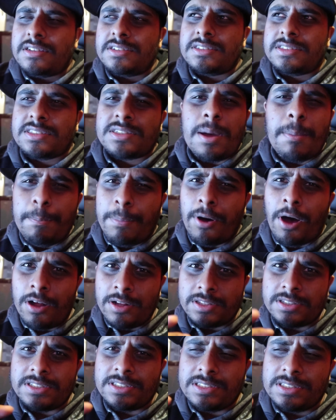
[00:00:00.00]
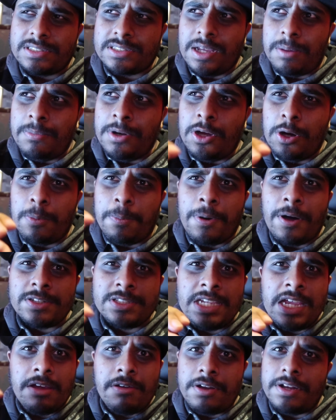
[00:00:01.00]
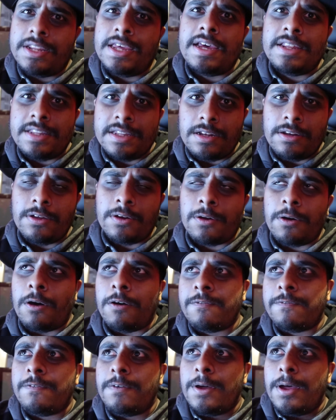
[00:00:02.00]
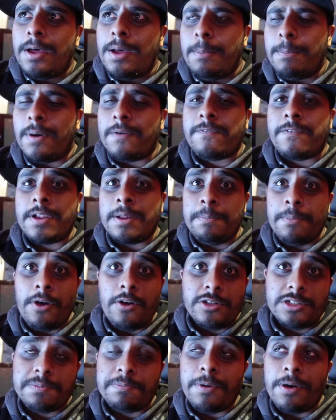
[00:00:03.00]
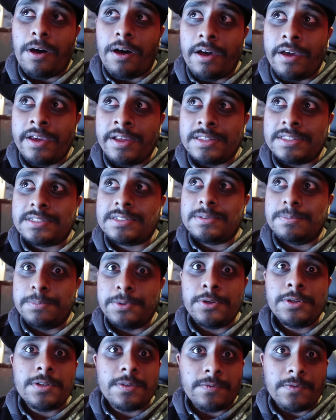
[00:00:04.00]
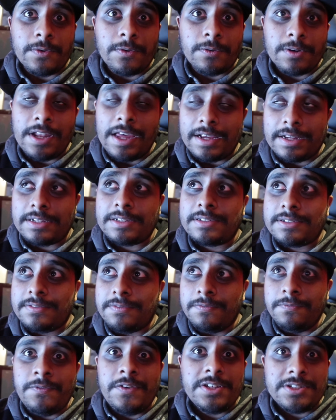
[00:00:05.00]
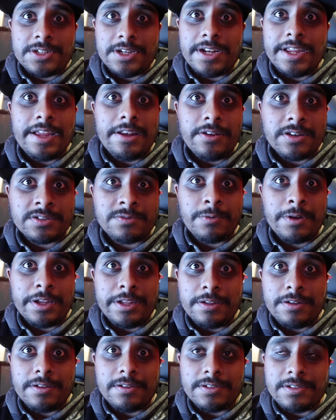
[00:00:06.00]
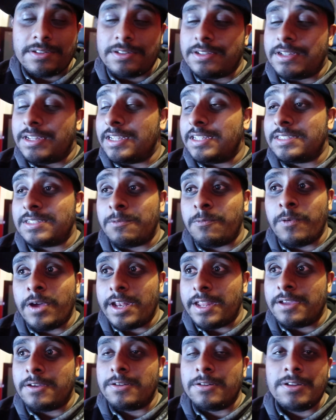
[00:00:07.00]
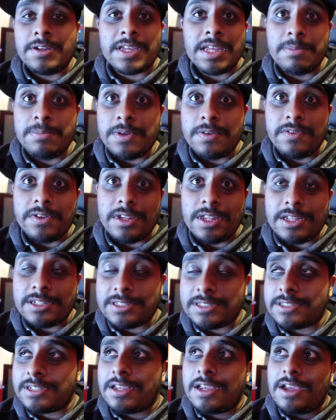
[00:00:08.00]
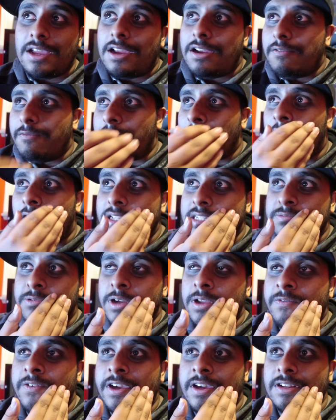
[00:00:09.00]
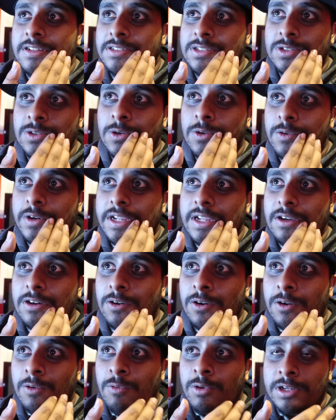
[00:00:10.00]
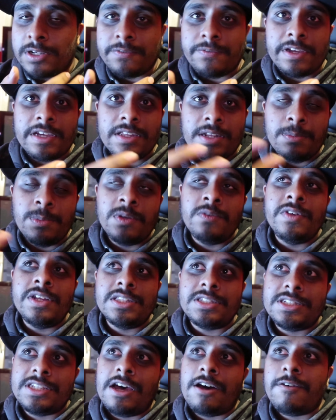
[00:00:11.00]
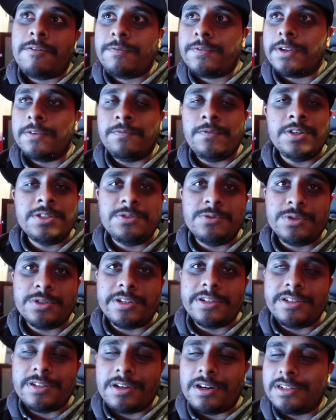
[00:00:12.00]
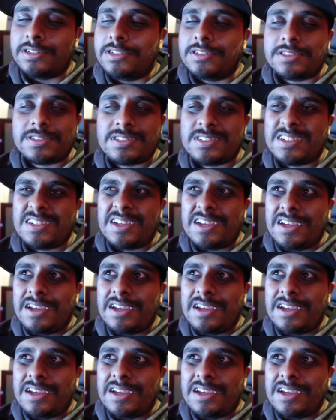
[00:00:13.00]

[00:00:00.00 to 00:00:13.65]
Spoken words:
Some little parts here and there did look off. But for the most part, it's beautiful. Like, visually, it looks really good. It is a really good looking movie, this. Regardless of what you think of the story or what you think of the movie itself, the visuals are just,